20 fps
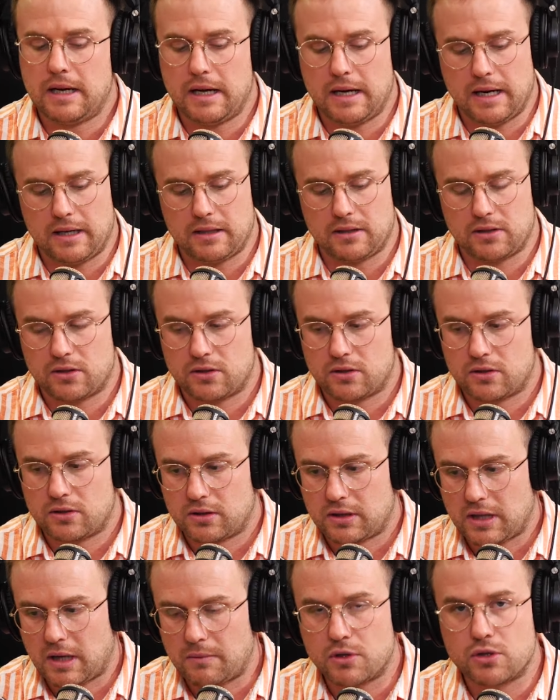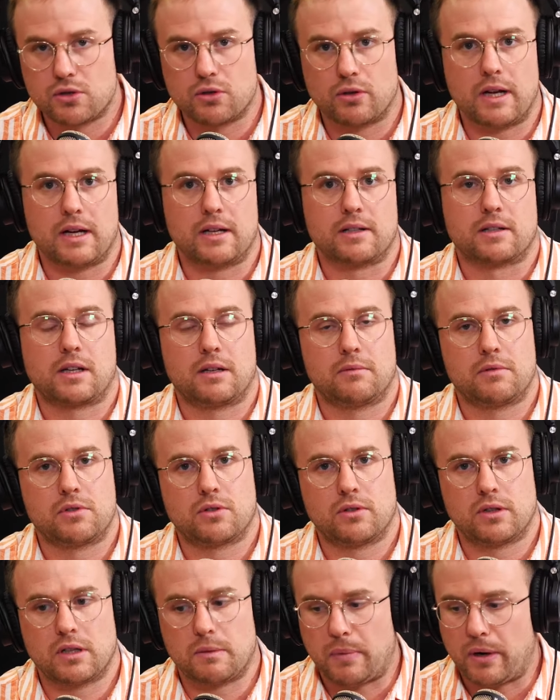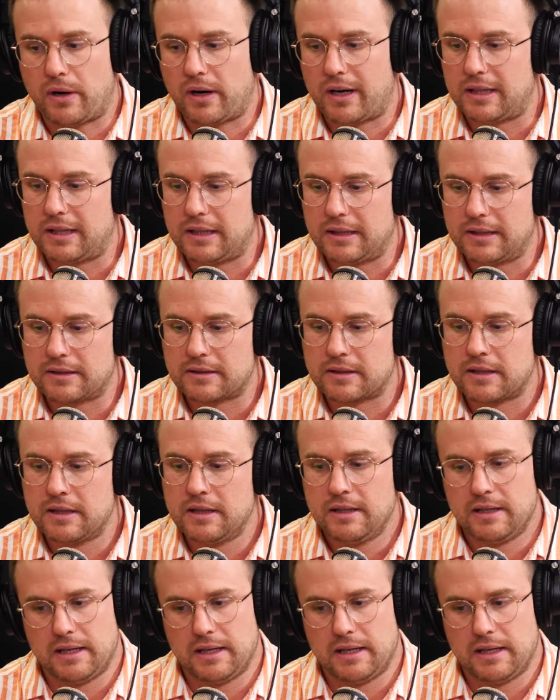Uh, come and join us. Come and join the Pioneers.